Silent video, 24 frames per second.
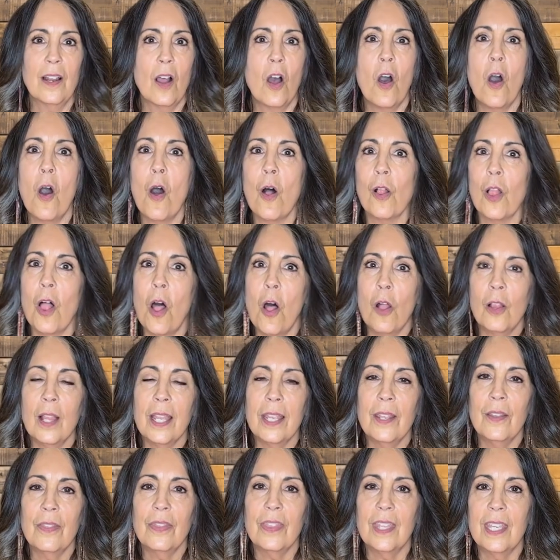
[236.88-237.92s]
all. All I
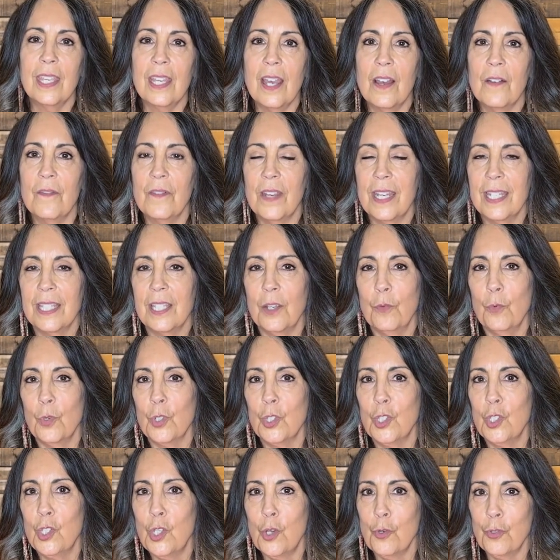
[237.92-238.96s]
could think of is it
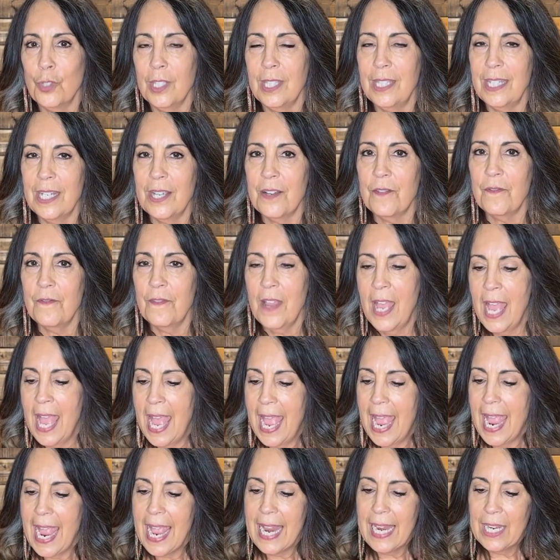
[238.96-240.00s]
was so stiff
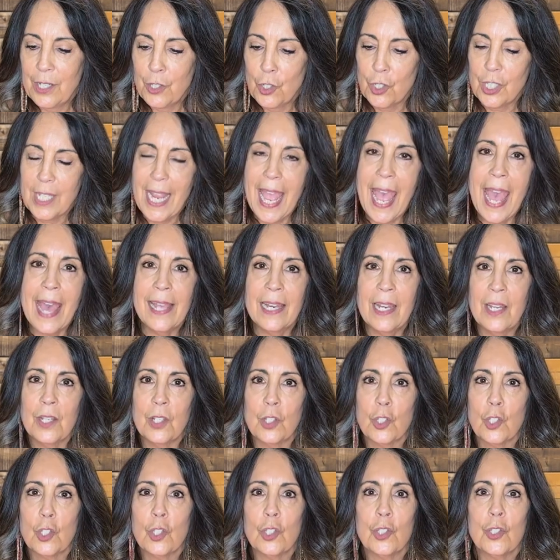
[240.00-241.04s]
and just added
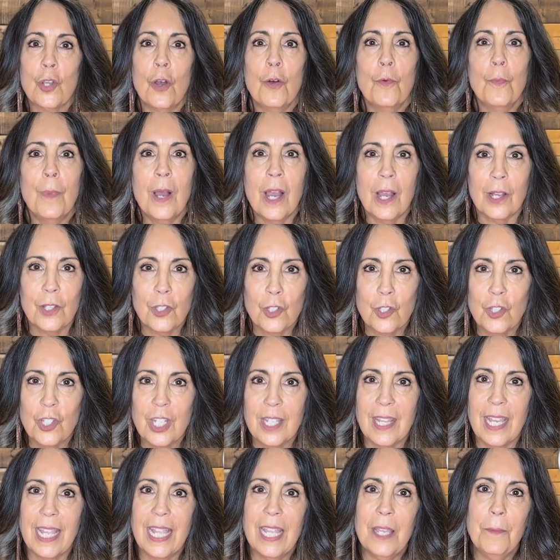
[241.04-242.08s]
so much to
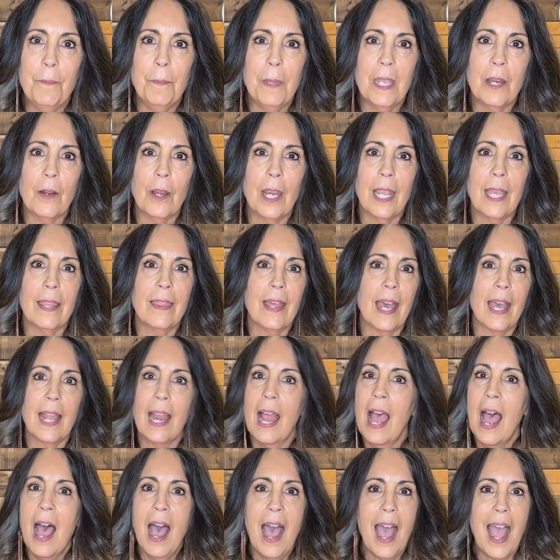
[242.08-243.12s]
the hip area that
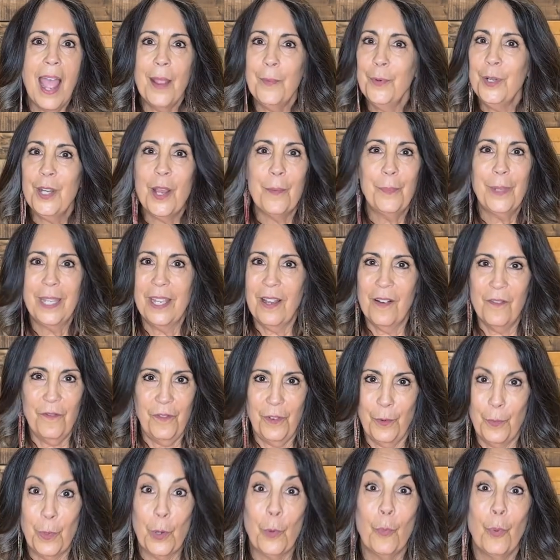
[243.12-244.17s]
I would not be
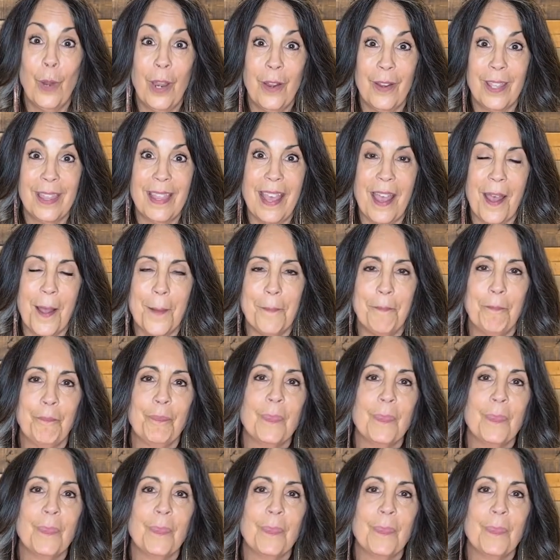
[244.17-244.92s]
comfortable wearing that.